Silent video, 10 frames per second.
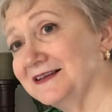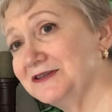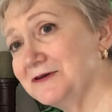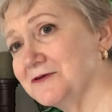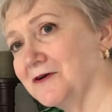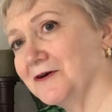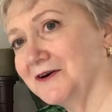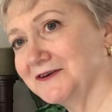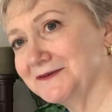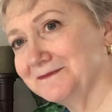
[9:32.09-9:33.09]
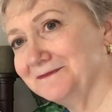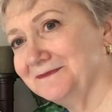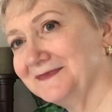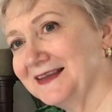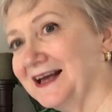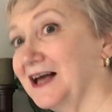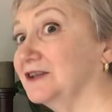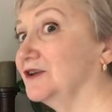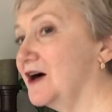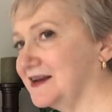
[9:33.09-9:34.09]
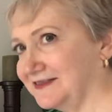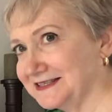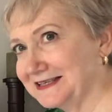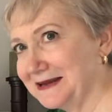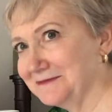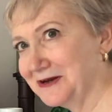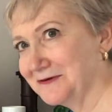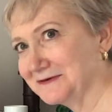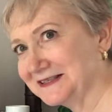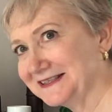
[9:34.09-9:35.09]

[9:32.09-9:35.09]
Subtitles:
2 chord. A lot of the same notes.